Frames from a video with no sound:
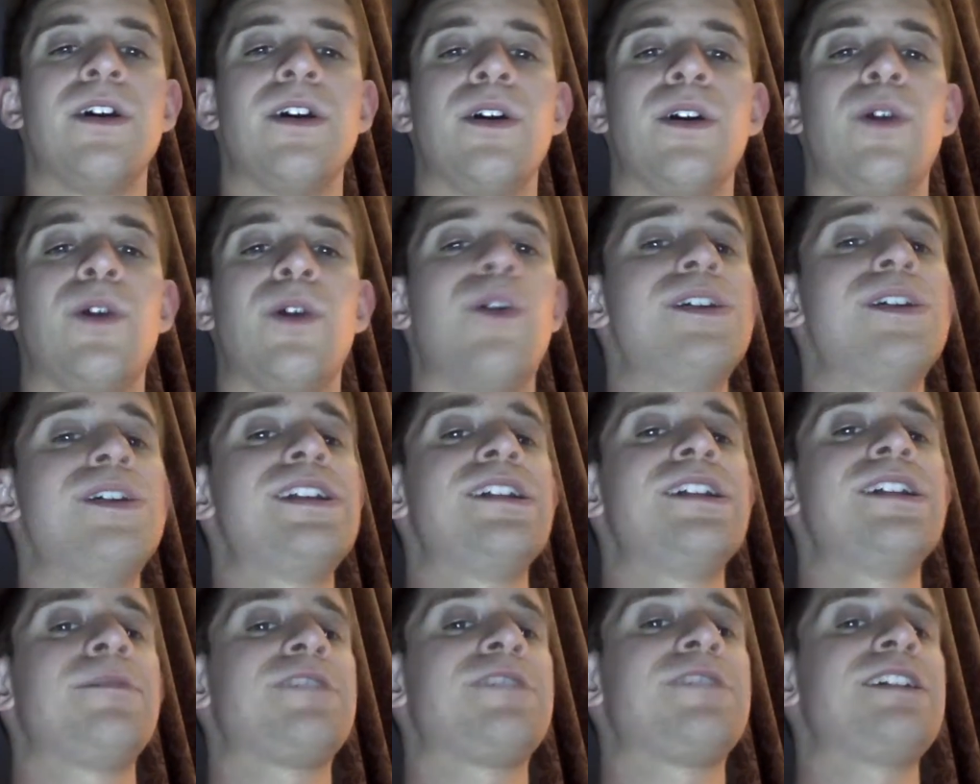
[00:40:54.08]
Orton
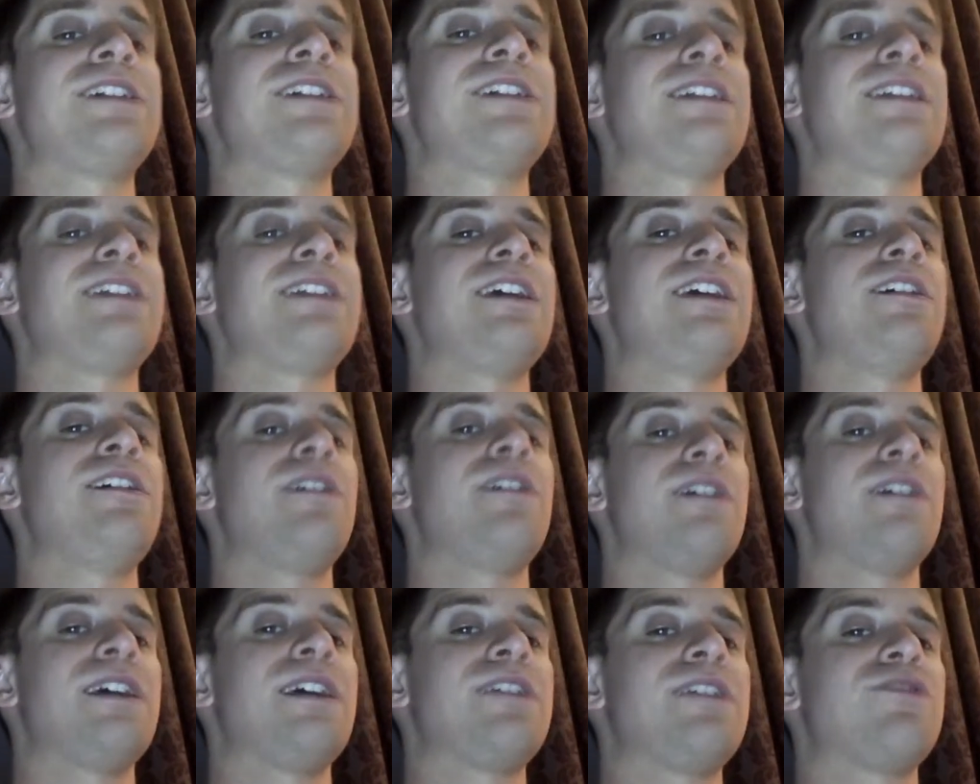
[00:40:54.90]
ended up saying that they
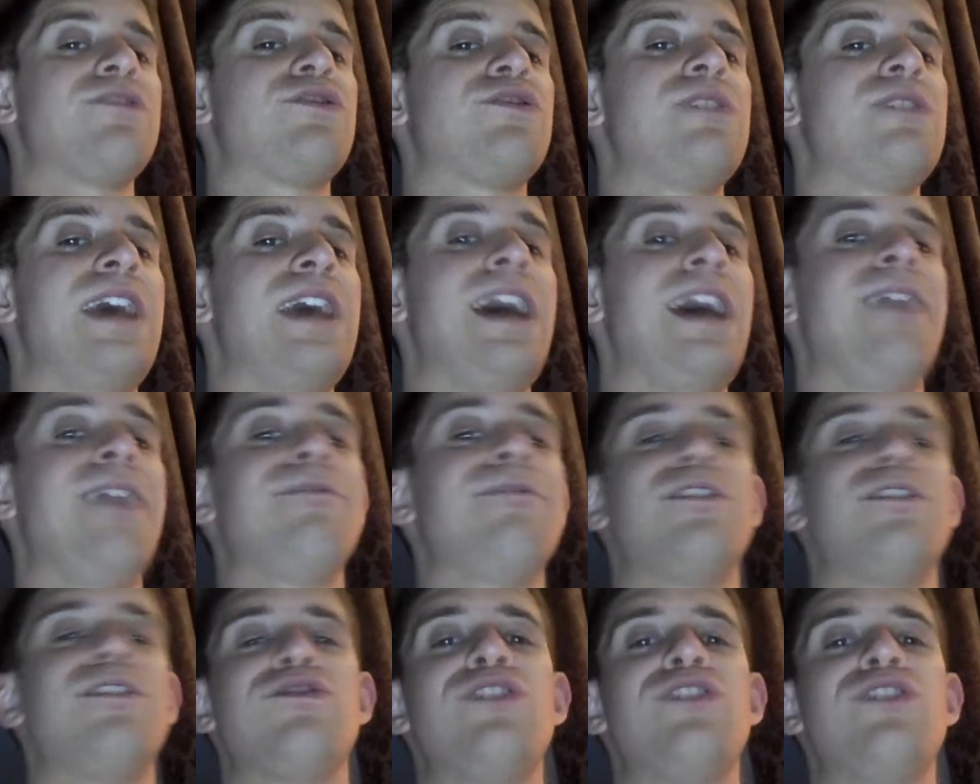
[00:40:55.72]

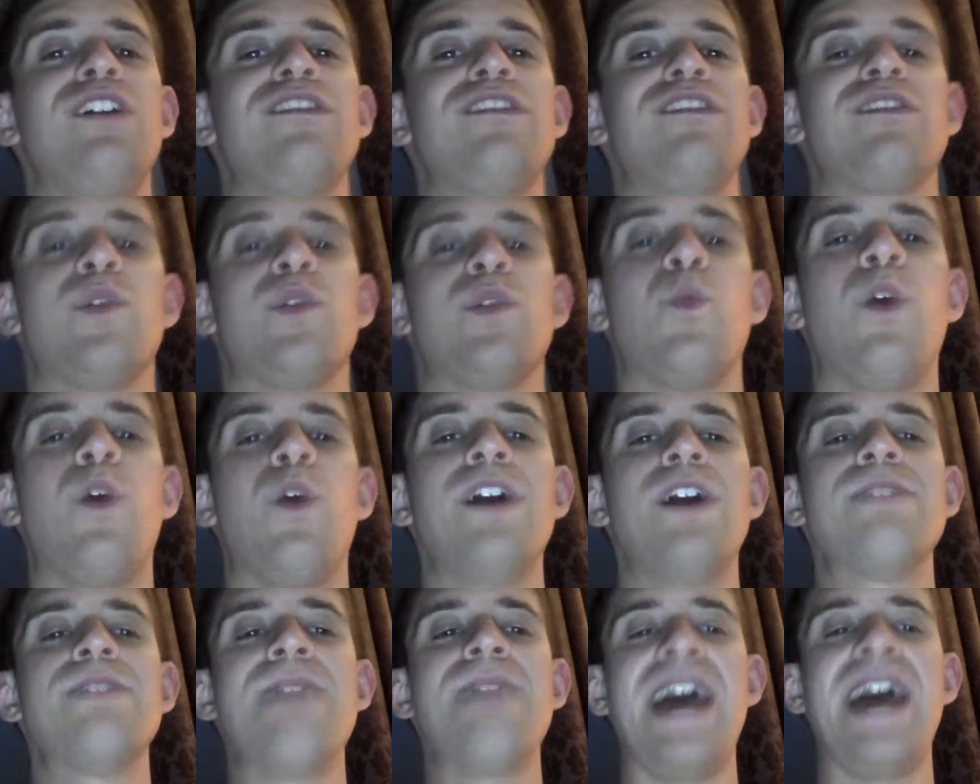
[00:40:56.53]
have just
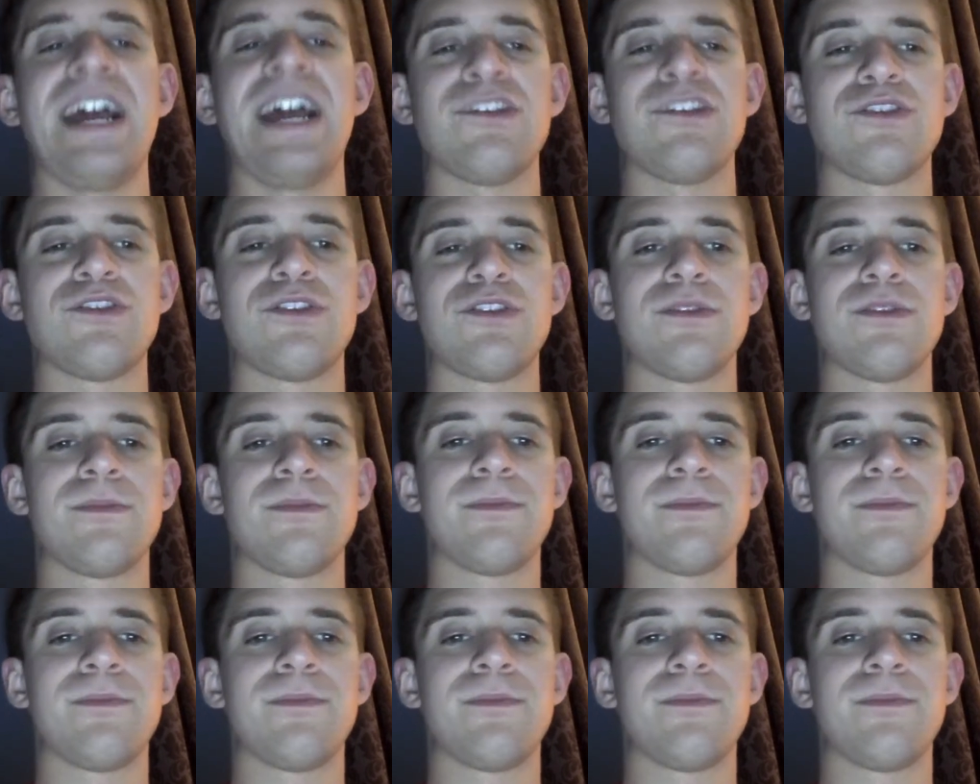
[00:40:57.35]
one match.